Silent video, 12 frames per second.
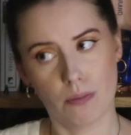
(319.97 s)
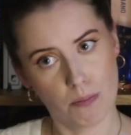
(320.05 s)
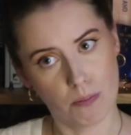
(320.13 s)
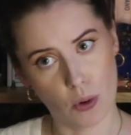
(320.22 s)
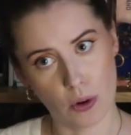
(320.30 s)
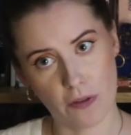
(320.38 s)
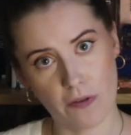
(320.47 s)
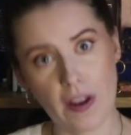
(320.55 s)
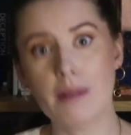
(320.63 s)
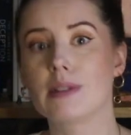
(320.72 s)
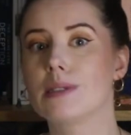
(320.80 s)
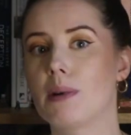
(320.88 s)
more
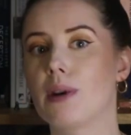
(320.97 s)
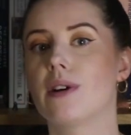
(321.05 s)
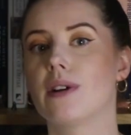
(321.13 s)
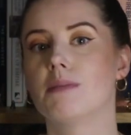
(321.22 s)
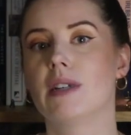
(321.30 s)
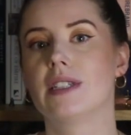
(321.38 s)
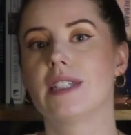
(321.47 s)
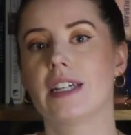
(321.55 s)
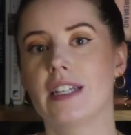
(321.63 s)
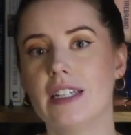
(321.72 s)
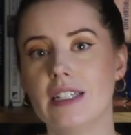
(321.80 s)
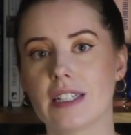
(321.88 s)
famous pyramids
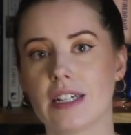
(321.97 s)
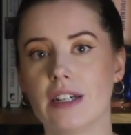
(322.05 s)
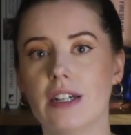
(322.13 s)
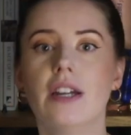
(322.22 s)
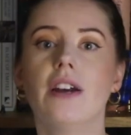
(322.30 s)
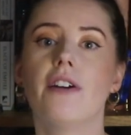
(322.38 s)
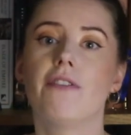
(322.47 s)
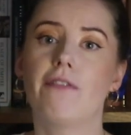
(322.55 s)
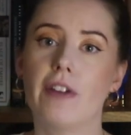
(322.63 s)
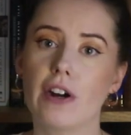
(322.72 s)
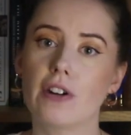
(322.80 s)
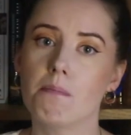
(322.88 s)
at Giza,
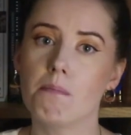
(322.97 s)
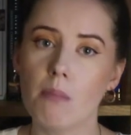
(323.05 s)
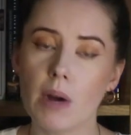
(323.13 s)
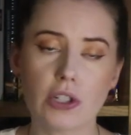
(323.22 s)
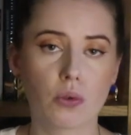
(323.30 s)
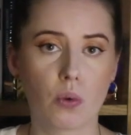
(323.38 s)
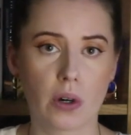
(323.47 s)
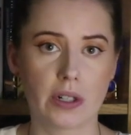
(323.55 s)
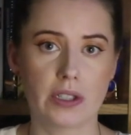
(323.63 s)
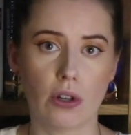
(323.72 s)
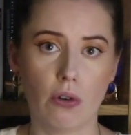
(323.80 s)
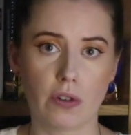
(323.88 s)
fared much
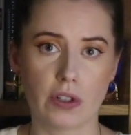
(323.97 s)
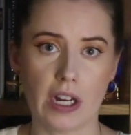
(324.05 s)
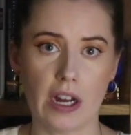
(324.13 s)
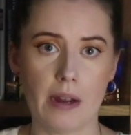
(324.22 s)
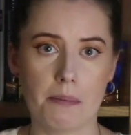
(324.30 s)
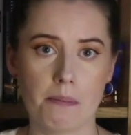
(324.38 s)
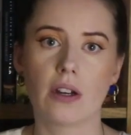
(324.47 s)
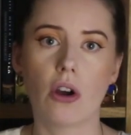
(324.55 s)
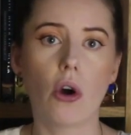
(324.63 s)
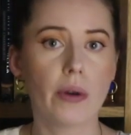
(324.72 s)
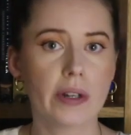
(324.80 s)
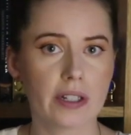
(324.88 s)
worse over time.
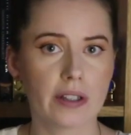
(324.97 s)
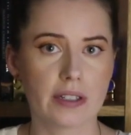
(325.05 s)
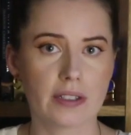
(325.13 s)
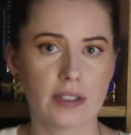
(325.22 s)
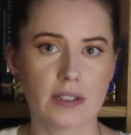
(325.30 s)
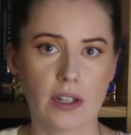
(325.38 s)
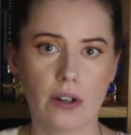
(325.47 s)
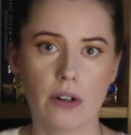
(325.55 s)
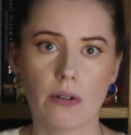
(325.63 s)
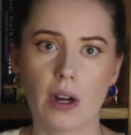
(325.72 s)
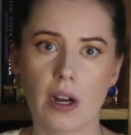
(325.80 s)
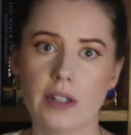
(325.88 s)
Owing to this,
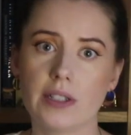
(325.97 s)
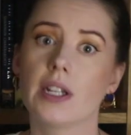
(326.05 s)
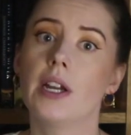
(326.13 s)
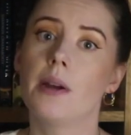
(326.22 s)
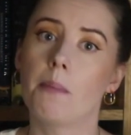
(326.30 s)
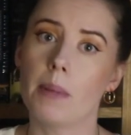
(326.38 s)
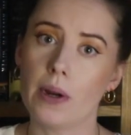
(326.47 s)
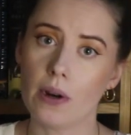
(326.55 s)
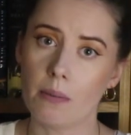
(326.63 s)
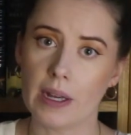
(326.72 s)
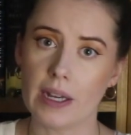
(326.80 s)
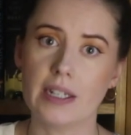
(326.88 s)
Sahura's
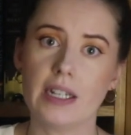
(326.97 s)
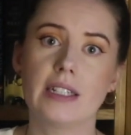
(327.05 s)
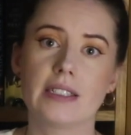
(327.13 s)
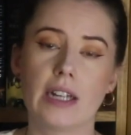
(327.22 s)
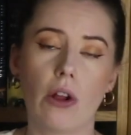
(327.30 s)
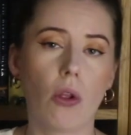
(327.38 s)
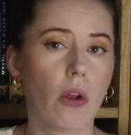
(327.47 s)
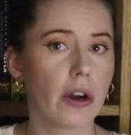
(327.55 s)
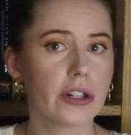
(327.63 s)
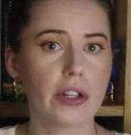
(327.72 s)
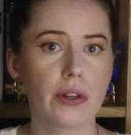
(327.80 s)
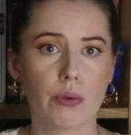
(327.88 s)
pyramid is now
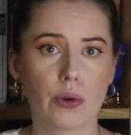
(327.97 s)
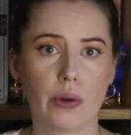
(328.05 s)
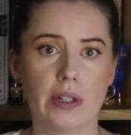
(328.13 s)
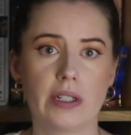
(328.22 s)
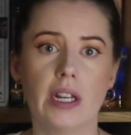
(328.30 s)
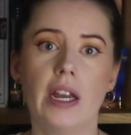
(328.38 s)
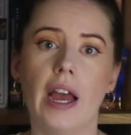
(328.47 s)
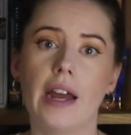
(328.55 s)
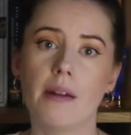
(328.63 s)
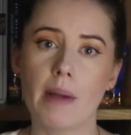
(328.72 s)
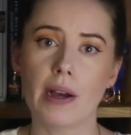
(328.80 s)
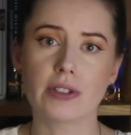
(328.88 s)
largely ruined
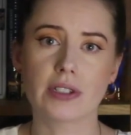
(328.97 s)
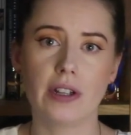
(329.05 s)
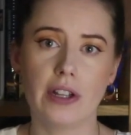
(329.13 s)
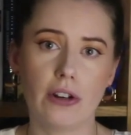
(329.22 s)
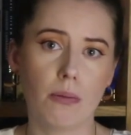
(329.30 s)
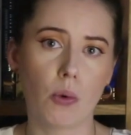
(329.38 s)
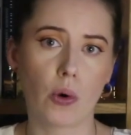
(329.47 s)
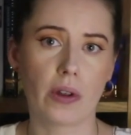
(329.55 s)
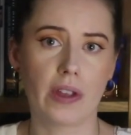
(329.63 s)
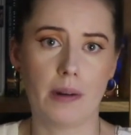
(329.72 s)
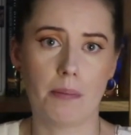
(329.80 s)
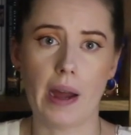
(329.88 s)
and amounts to little more
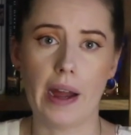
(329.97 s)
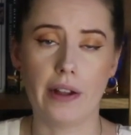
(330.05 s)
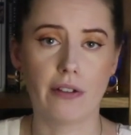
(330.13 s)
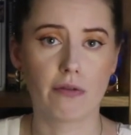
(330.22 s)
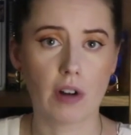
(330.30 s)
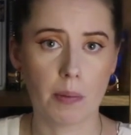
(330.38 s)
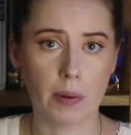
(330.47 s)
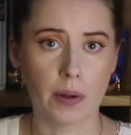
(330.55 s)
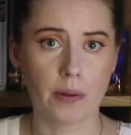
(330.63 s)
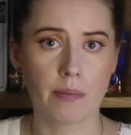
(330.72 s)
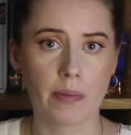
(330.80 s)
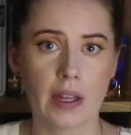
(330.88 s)
than a pile of rubble.